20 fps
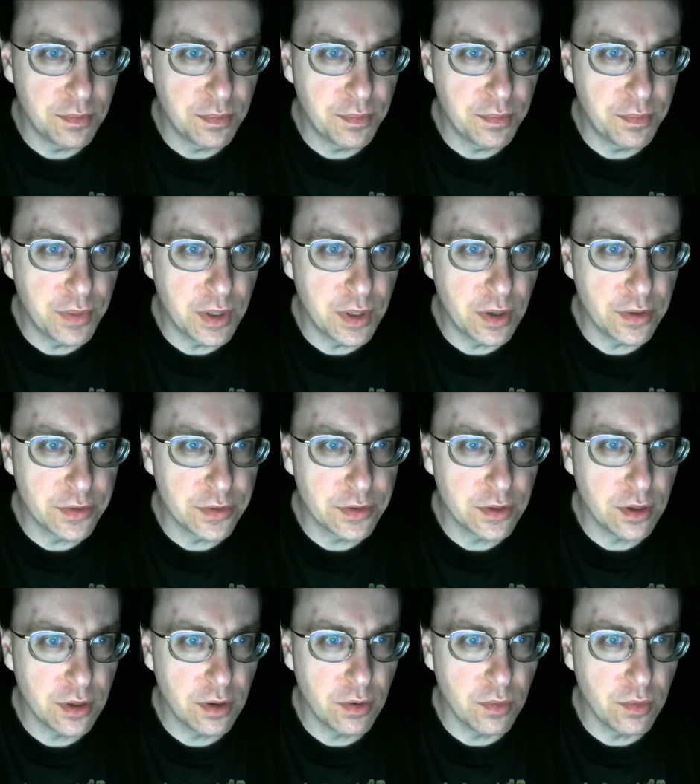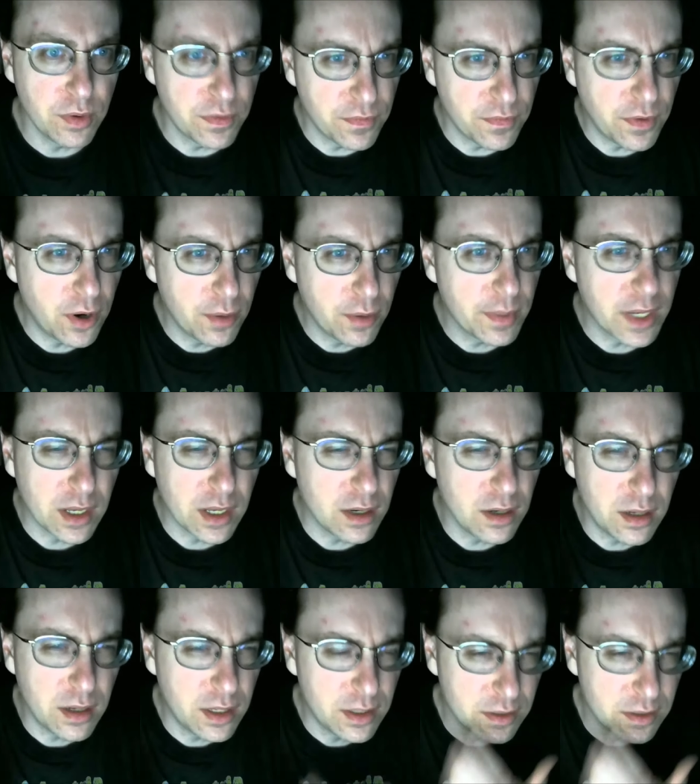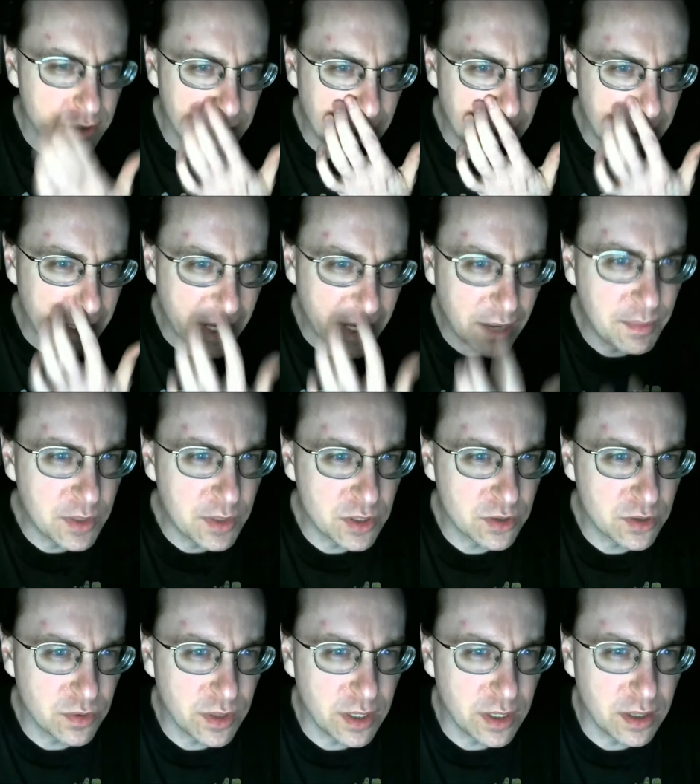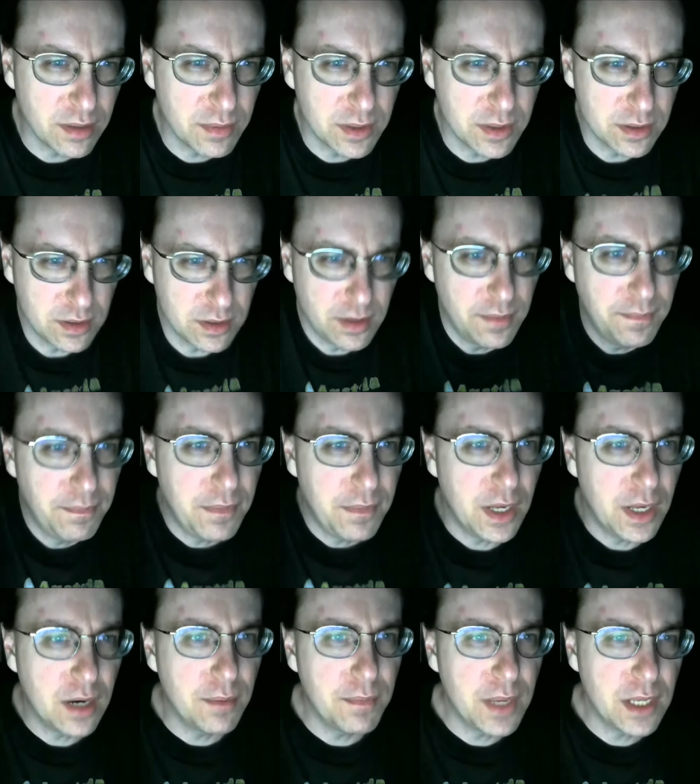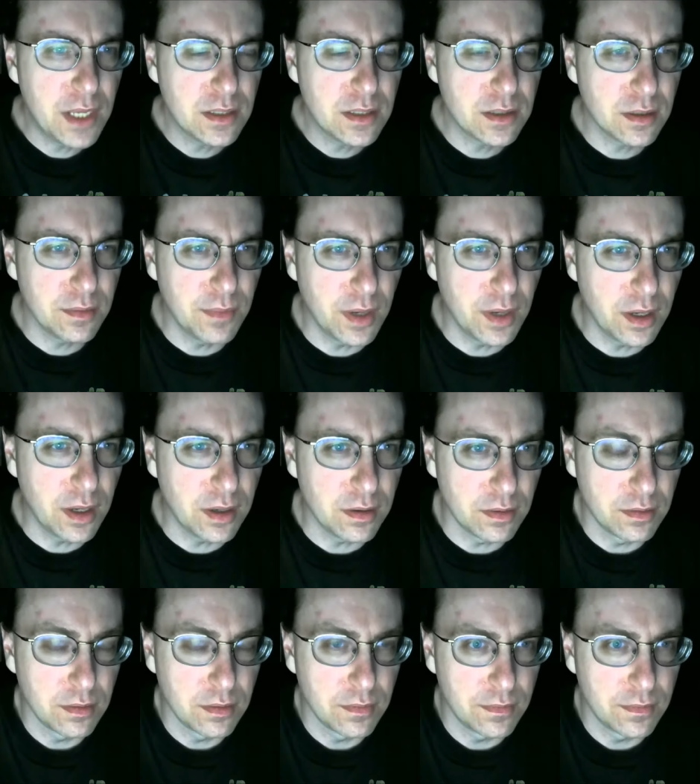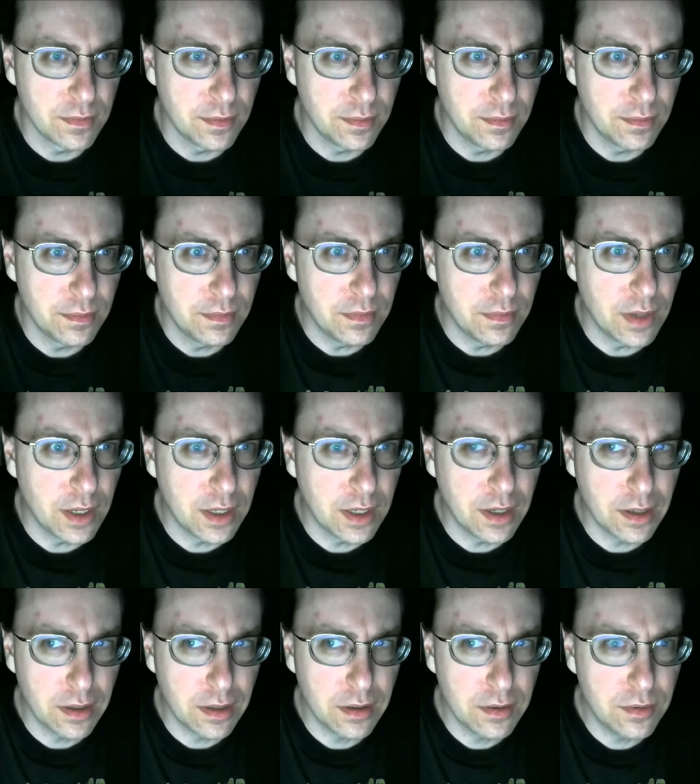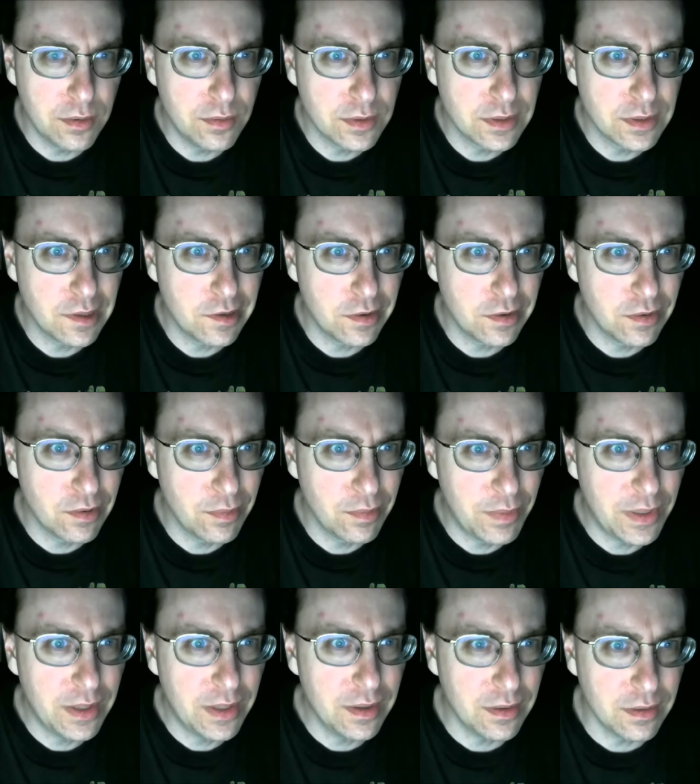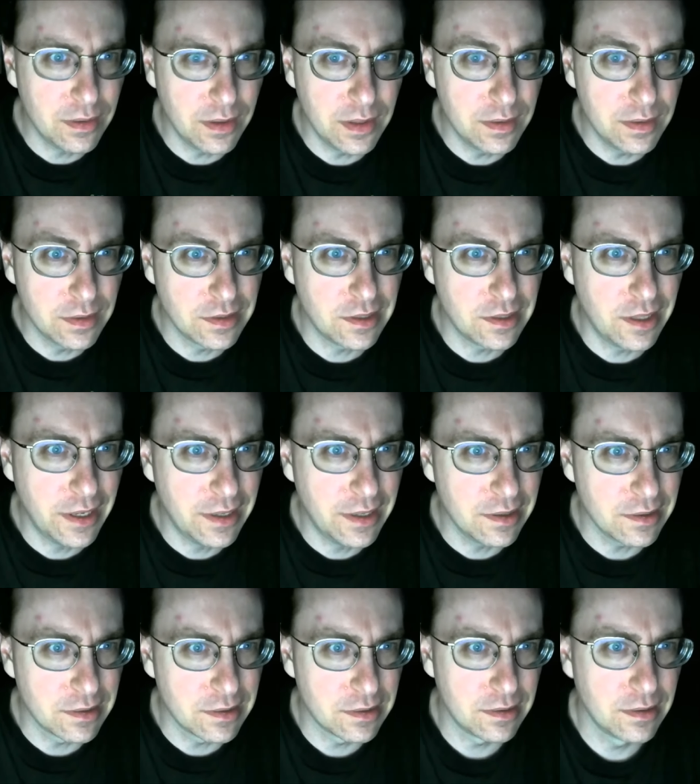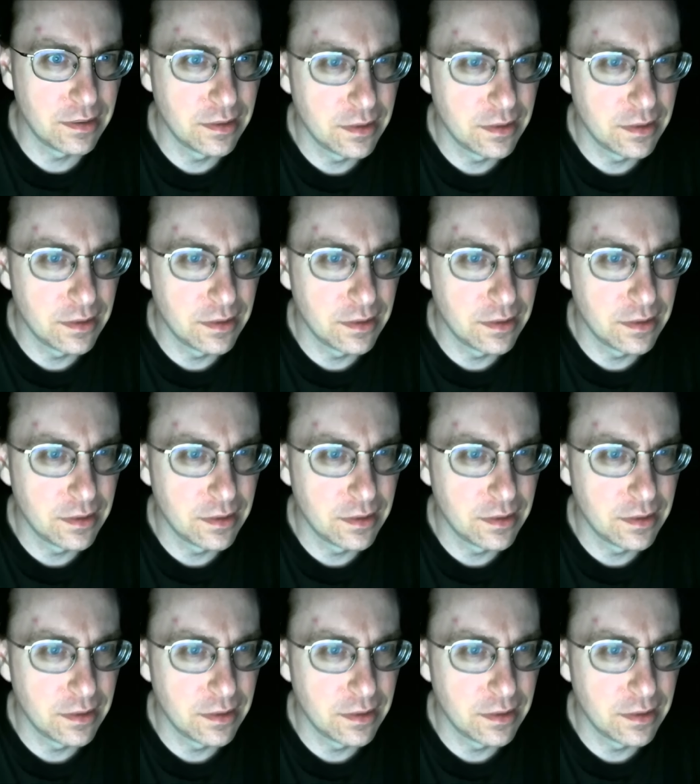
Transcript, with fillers: but also with farming and, and, and chemistry. I mean, an amazing mind from a guy who was not European in the slightest.